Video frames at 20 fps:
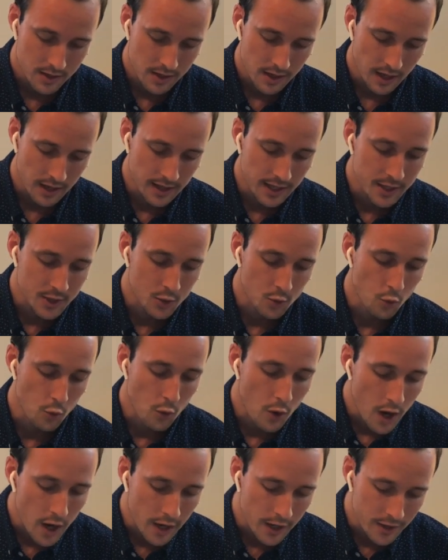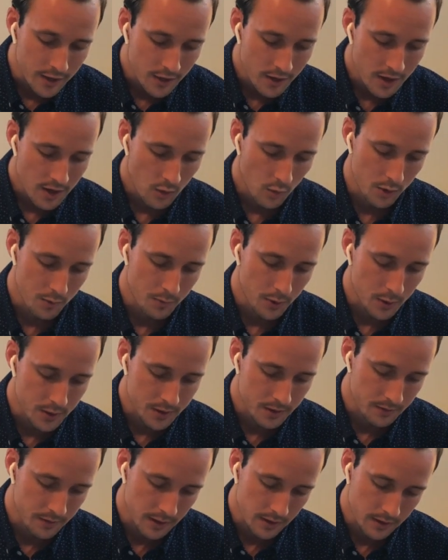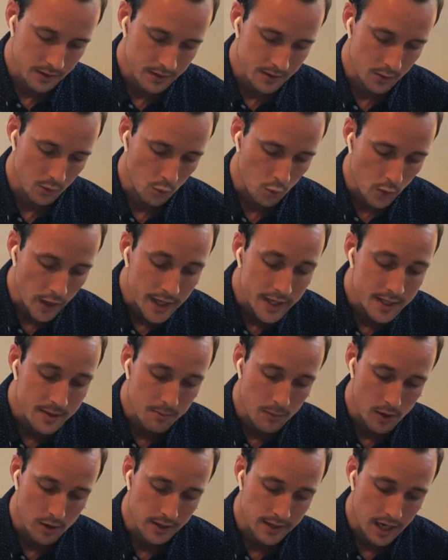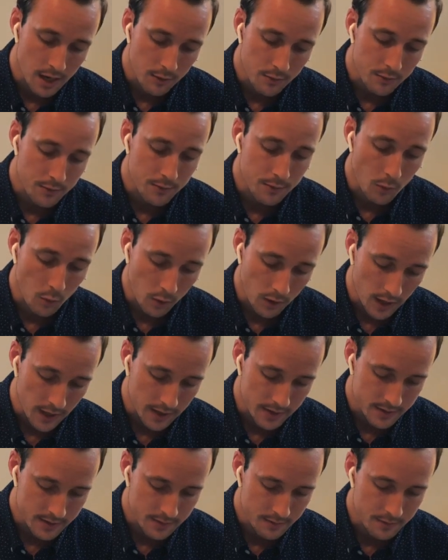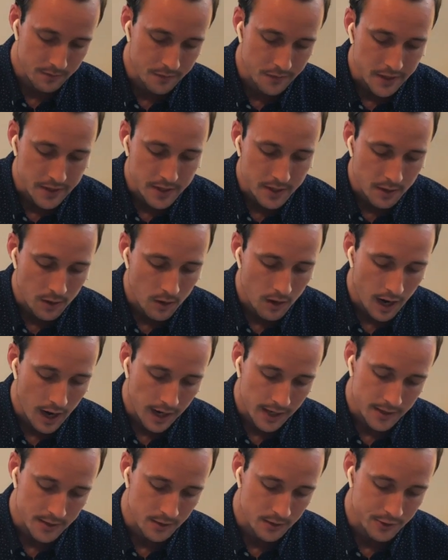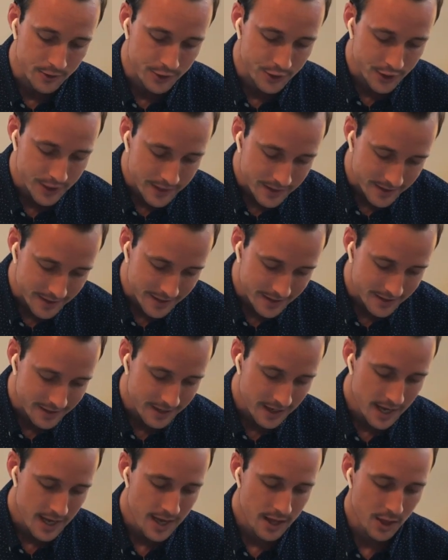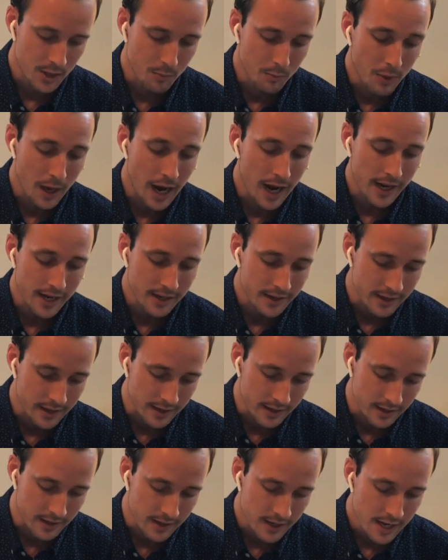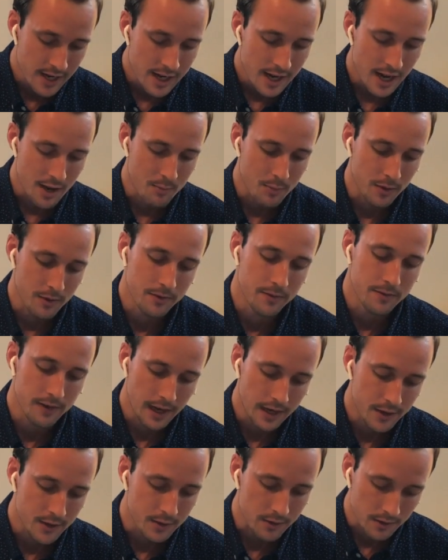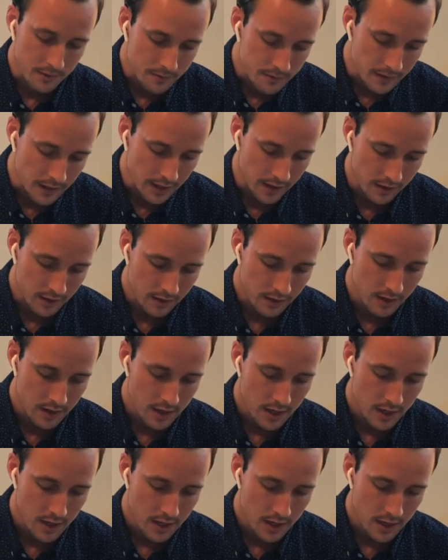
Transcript: And let us run with perseverance the race marked out for us, fixing our eyes on Jesus, the pioneer and perfecter of faith.